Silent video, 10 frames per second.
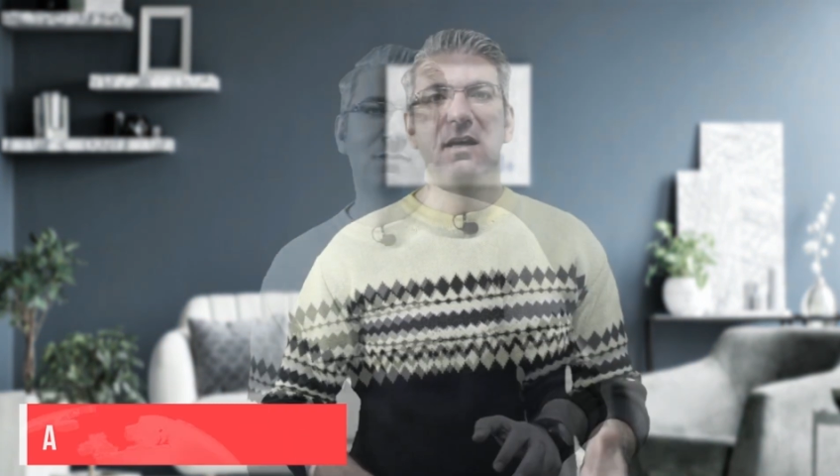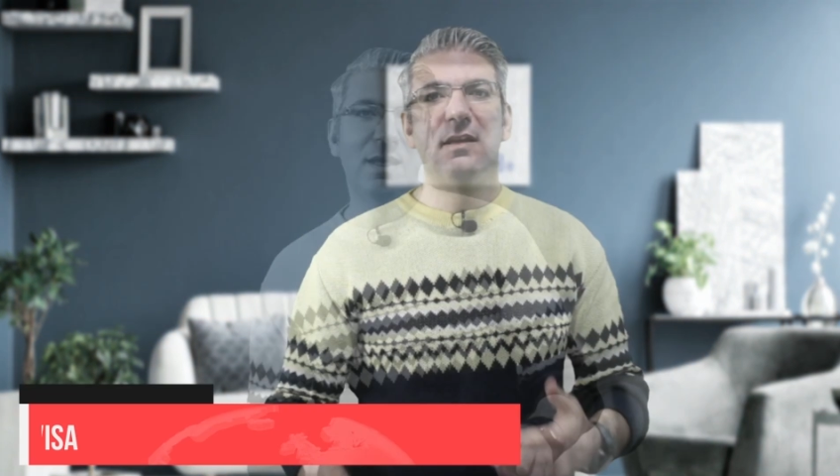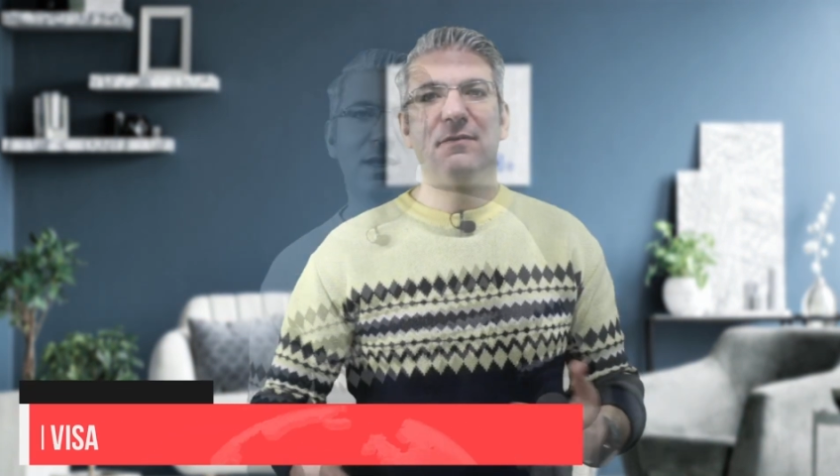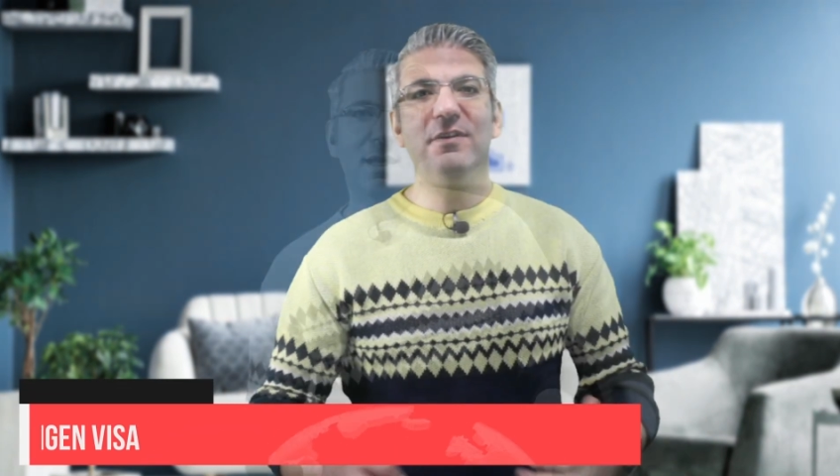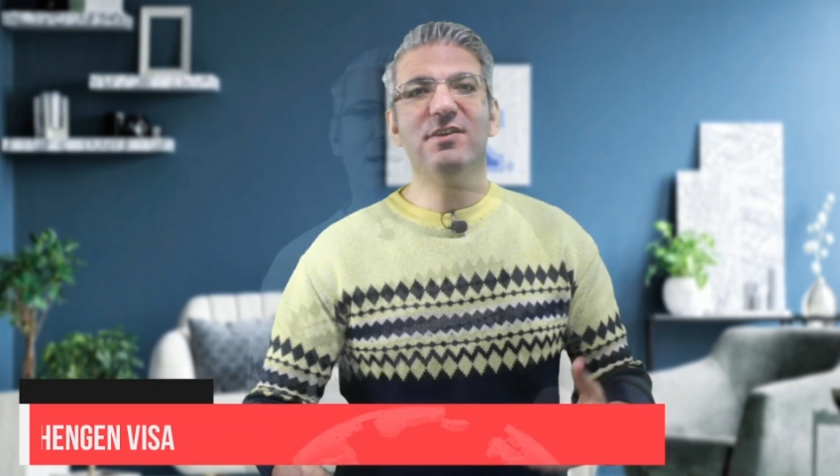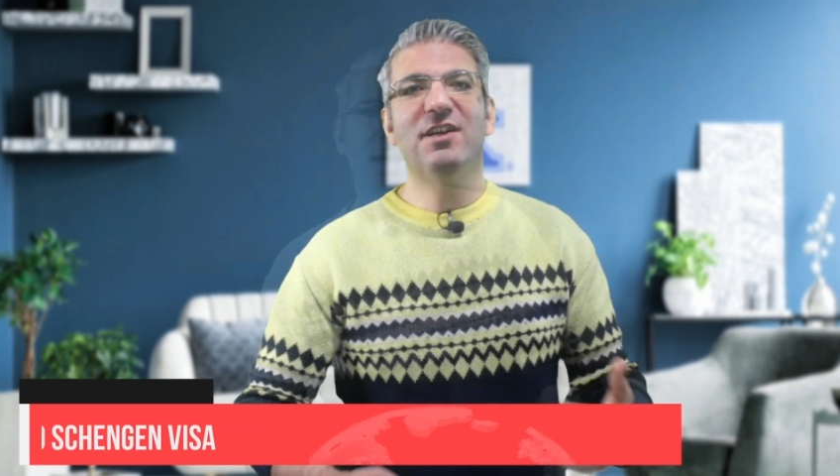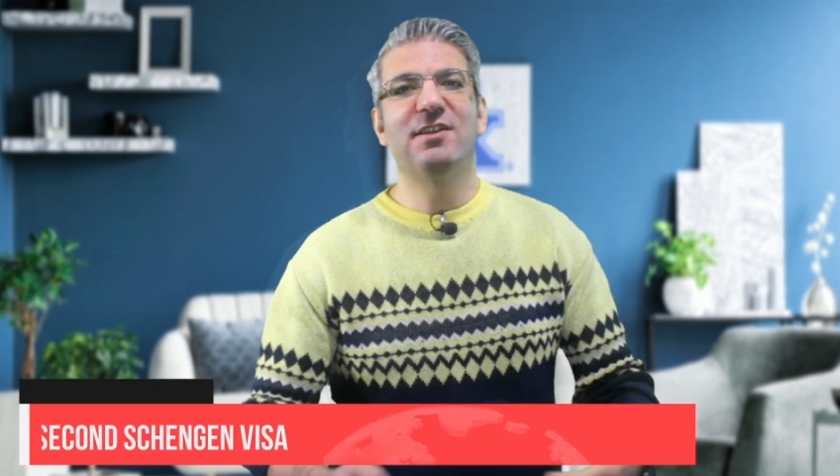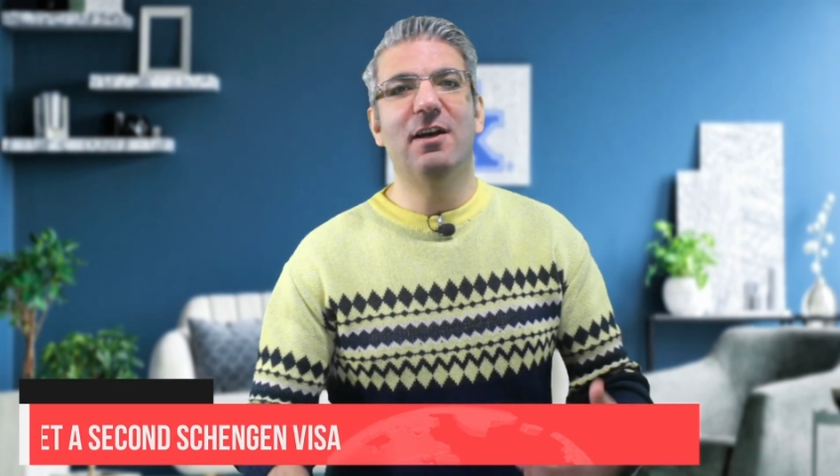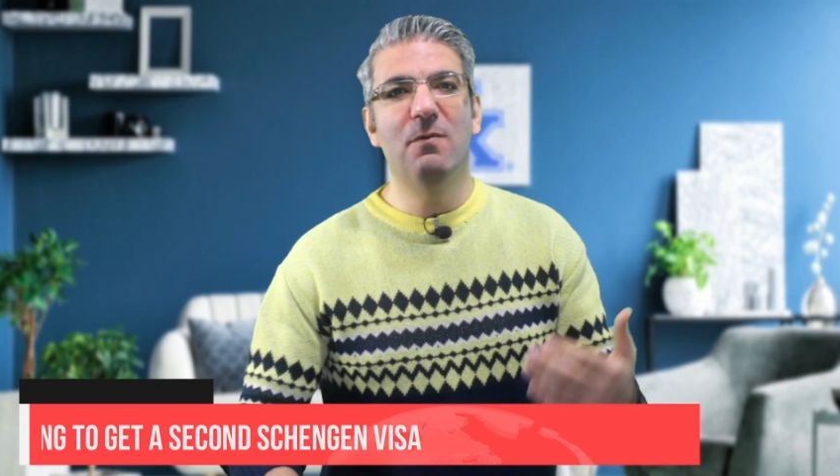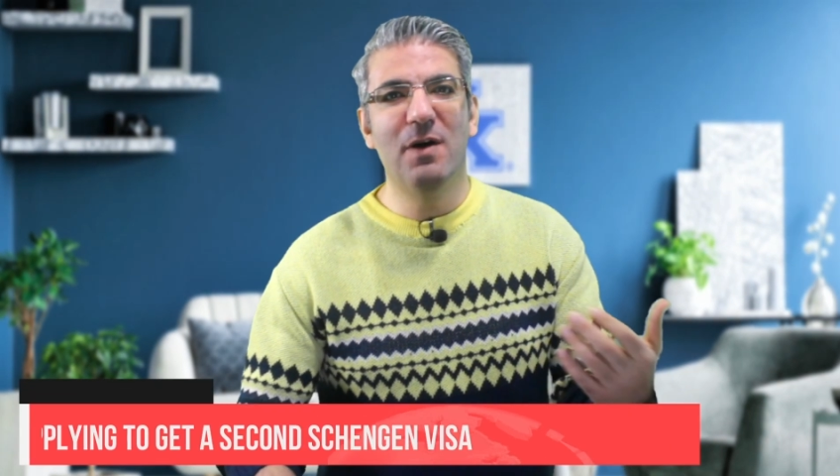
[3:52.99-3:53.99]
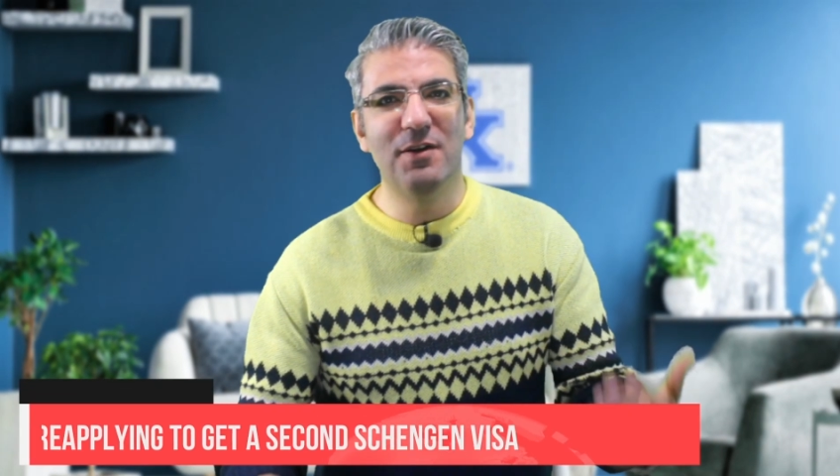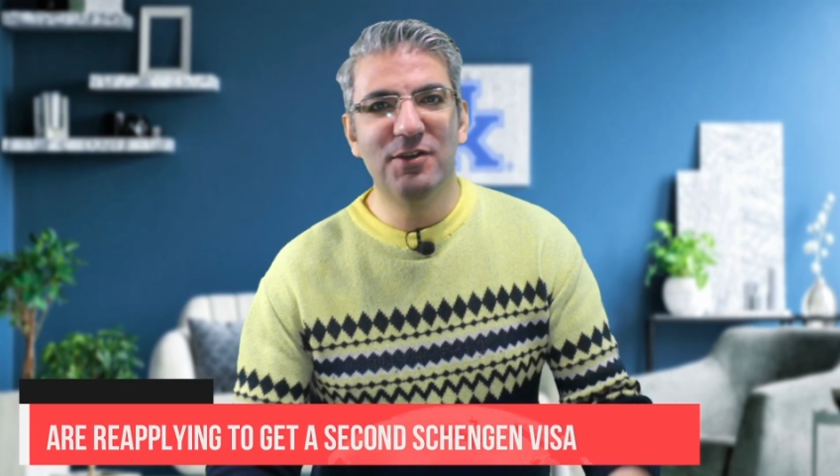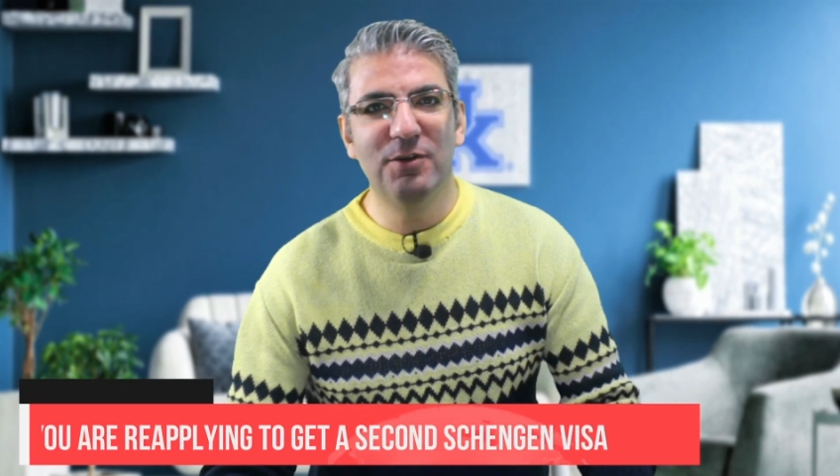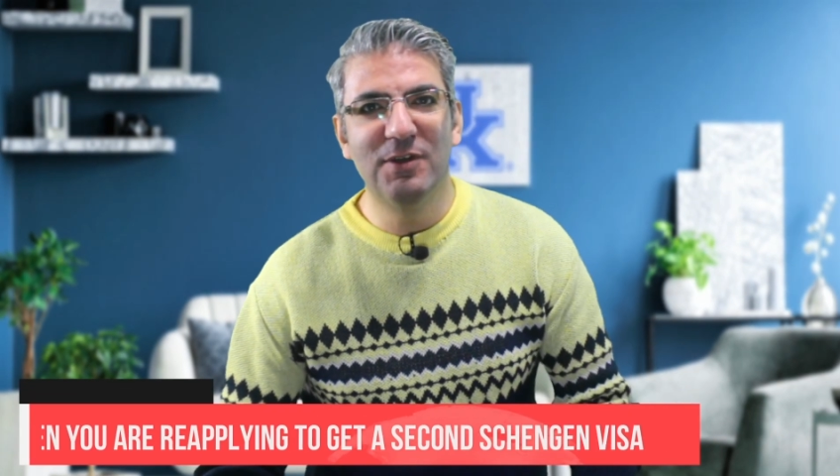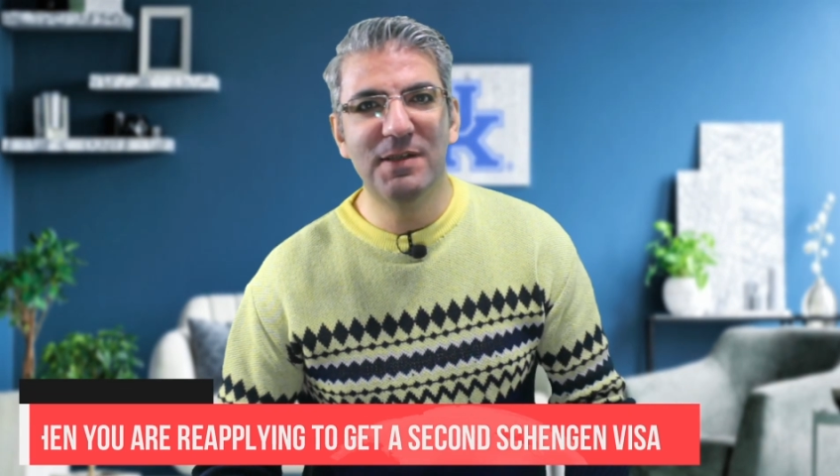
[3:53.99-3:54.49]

The first case I want to